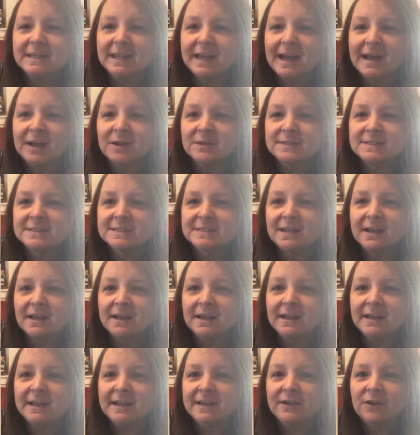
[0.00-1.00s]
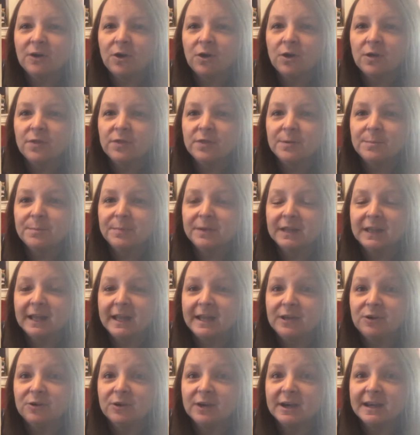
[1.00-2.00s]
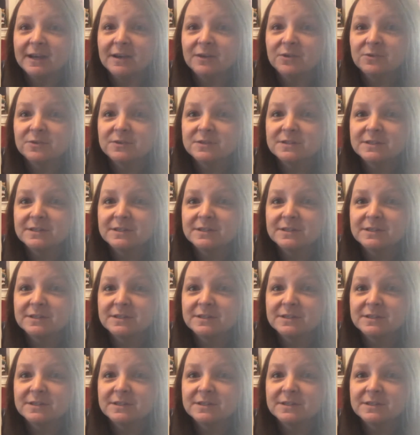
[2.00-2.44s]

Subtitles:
outside on the playground.